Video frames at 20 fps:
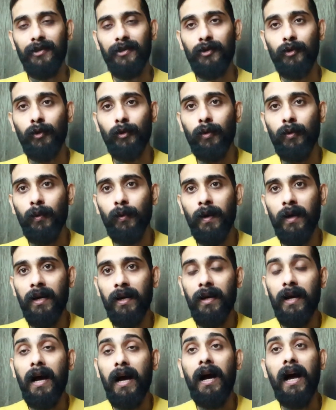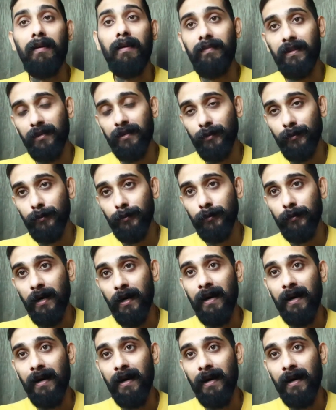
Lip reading: So I will do